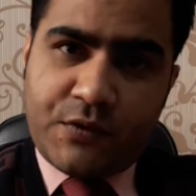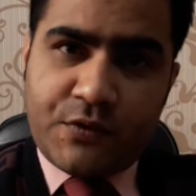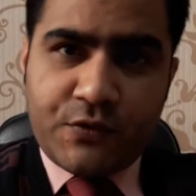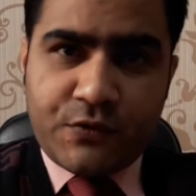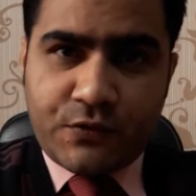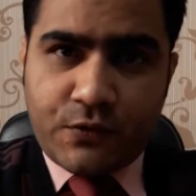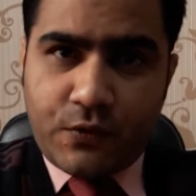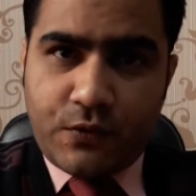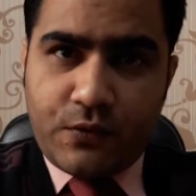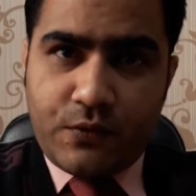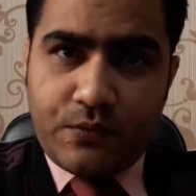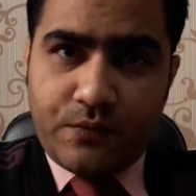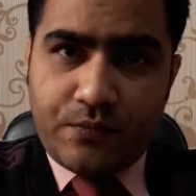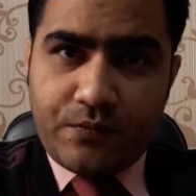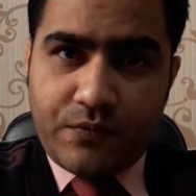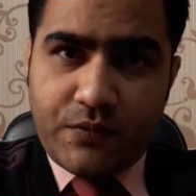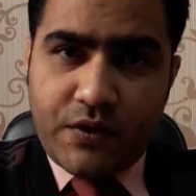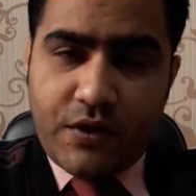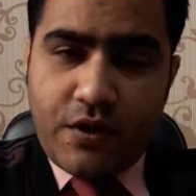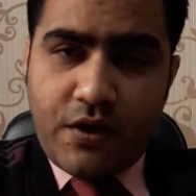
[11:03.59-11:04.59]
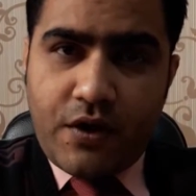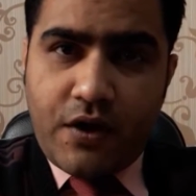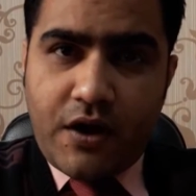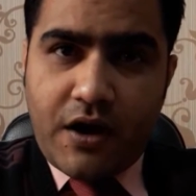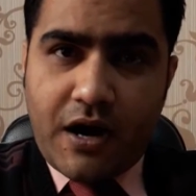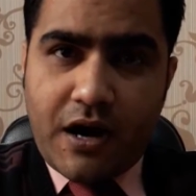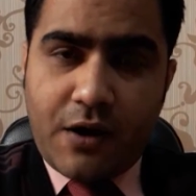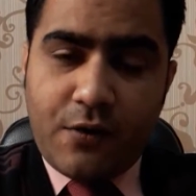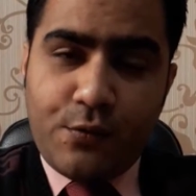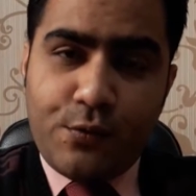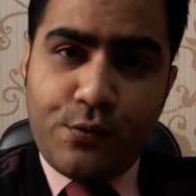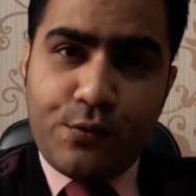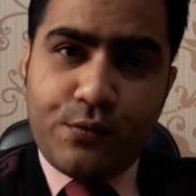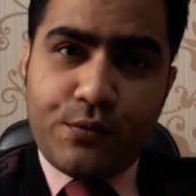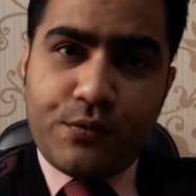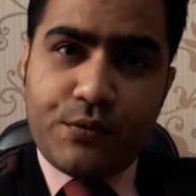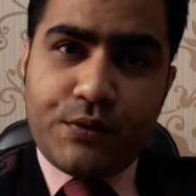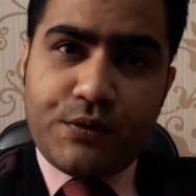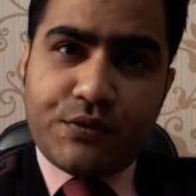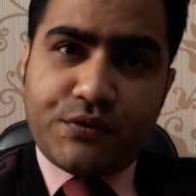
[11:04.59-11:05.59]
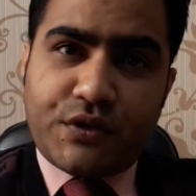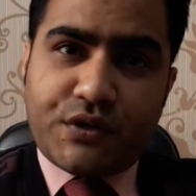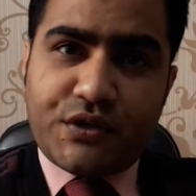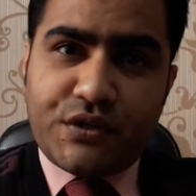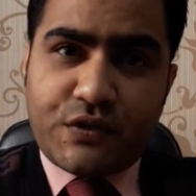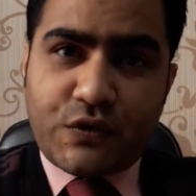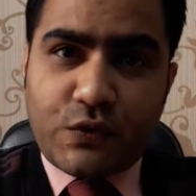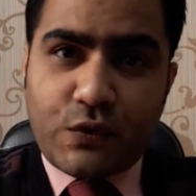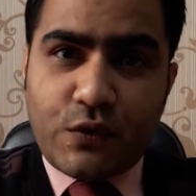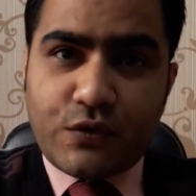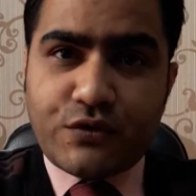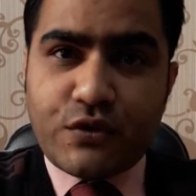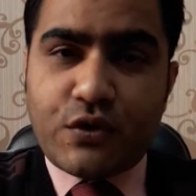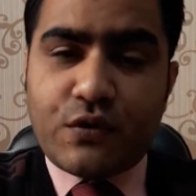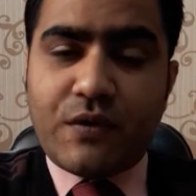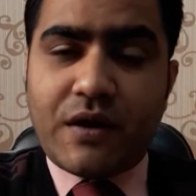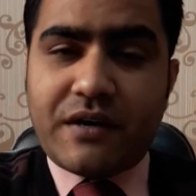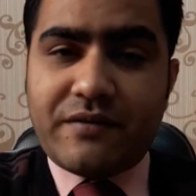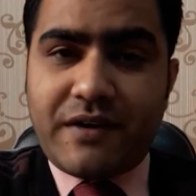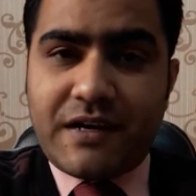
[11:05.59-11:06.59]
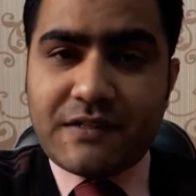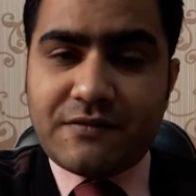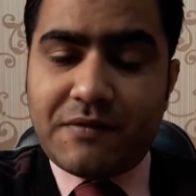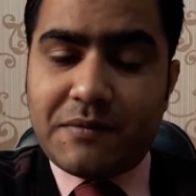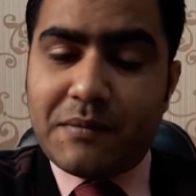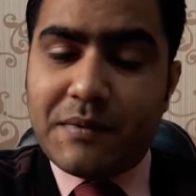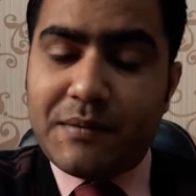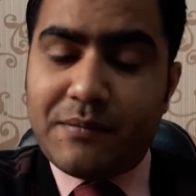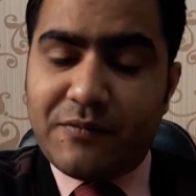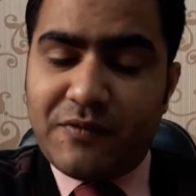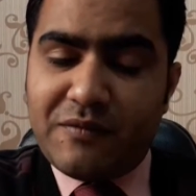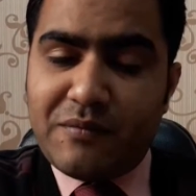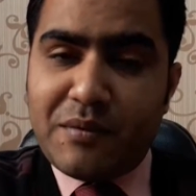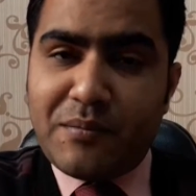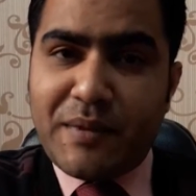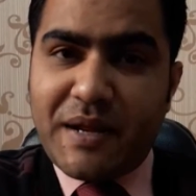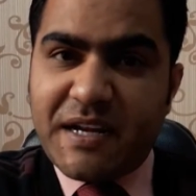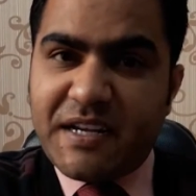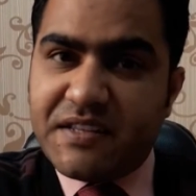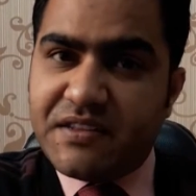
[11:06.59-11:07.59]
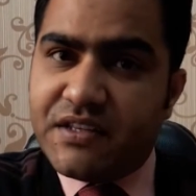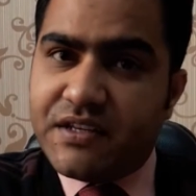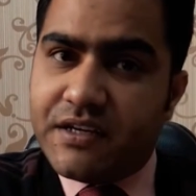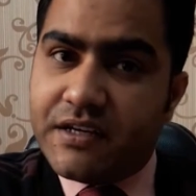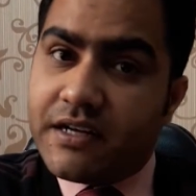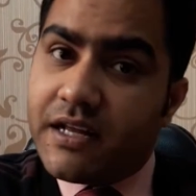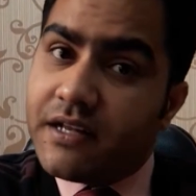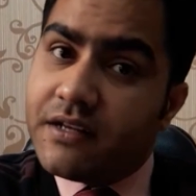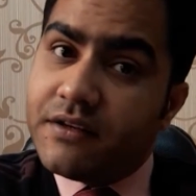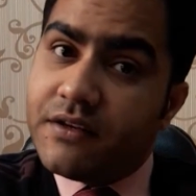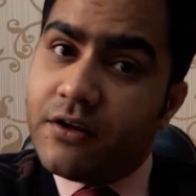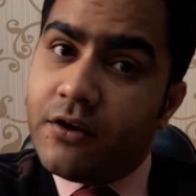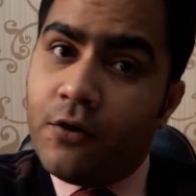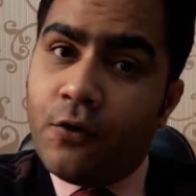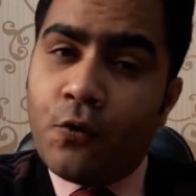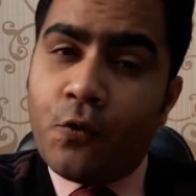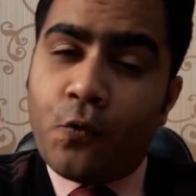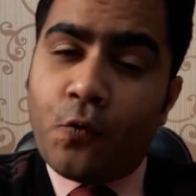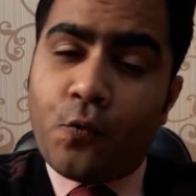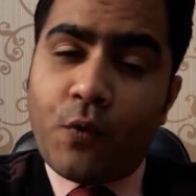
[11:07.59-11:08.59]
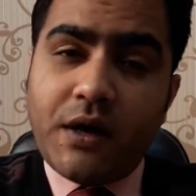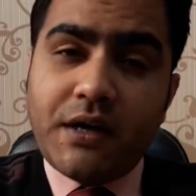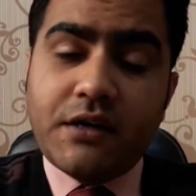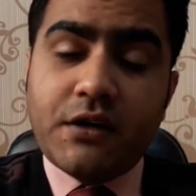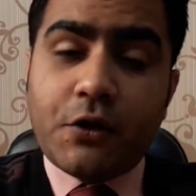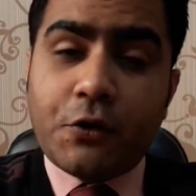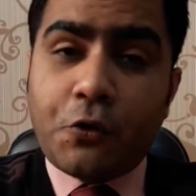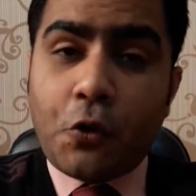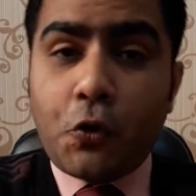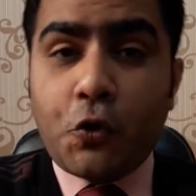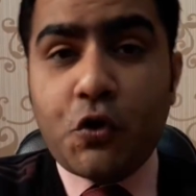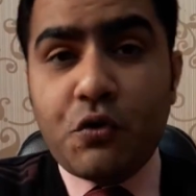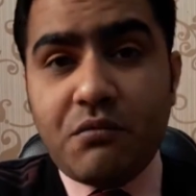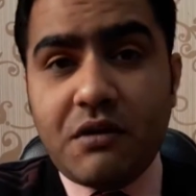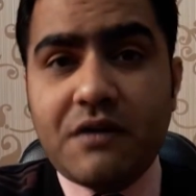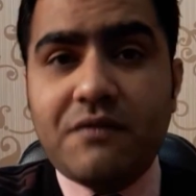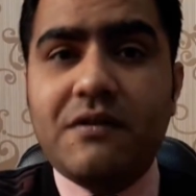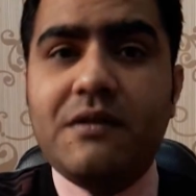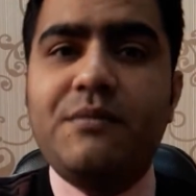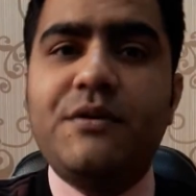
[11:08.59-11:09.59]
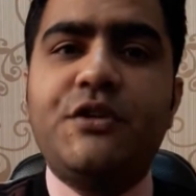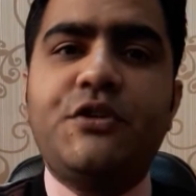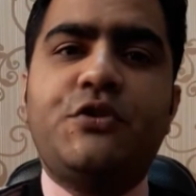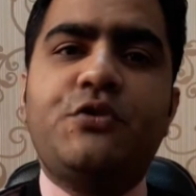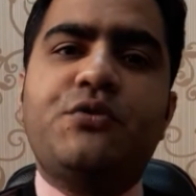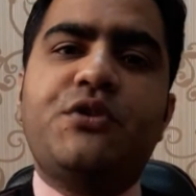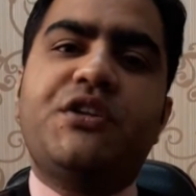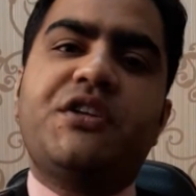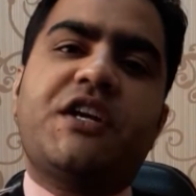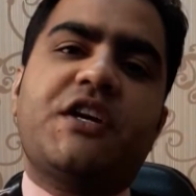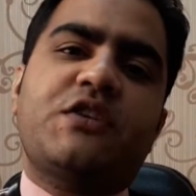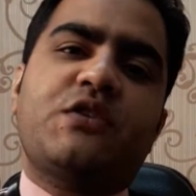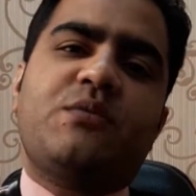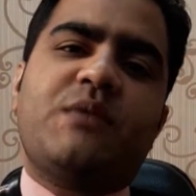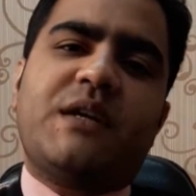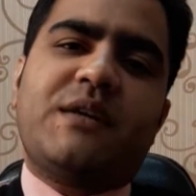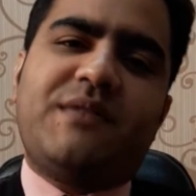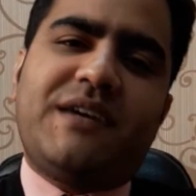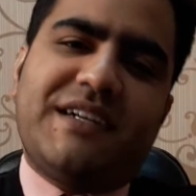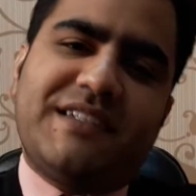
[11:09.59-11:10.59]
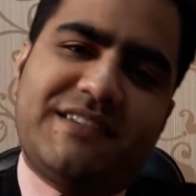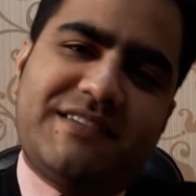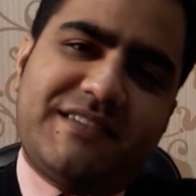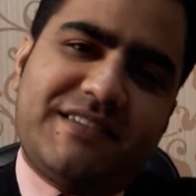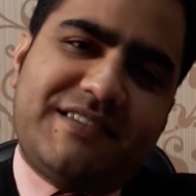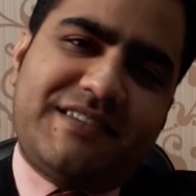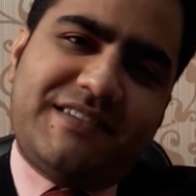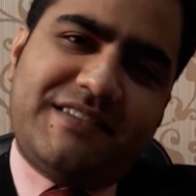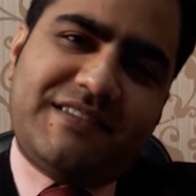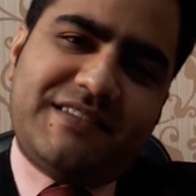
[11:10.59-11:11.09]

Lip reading: So how the disclosure of advance will be made in the return? What document will be issued in case of advance?